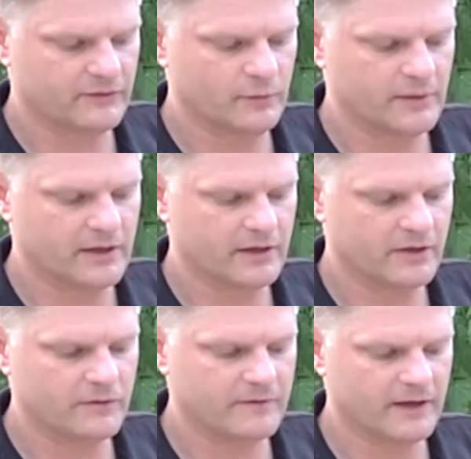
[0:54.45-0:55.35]
tubing,
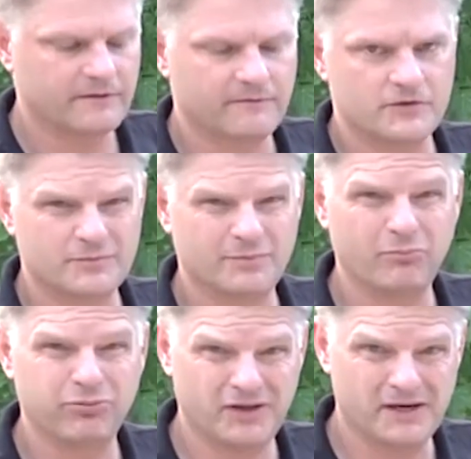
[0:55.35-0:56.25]
you've got the fusible
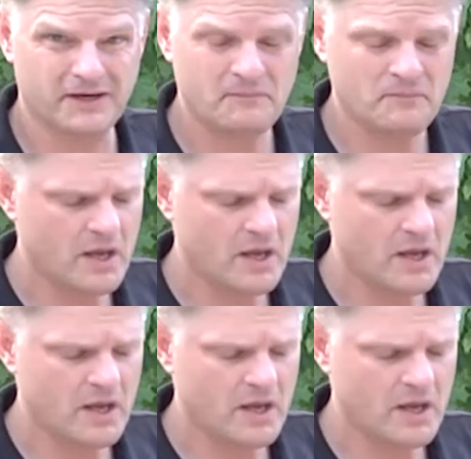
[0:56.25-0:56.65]
plug.